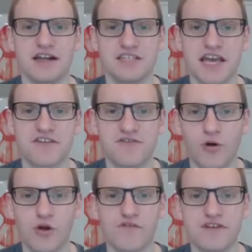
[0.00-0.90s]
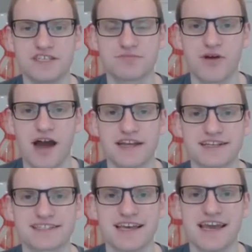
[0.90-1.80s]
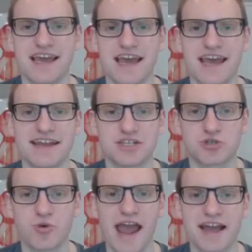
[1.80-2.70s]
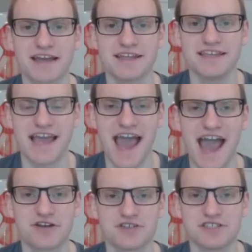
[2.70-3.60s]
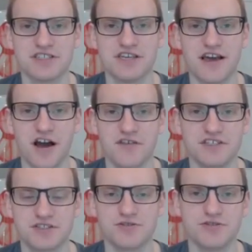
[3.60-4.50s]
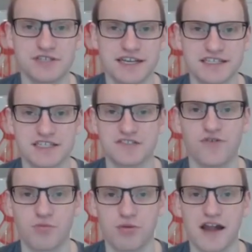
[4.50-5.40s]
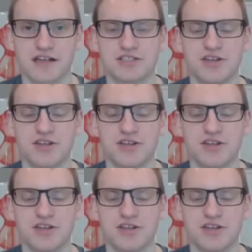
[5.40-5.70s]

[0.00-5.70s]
take 4 of his products and track the accuracy of these tools against his 4 products.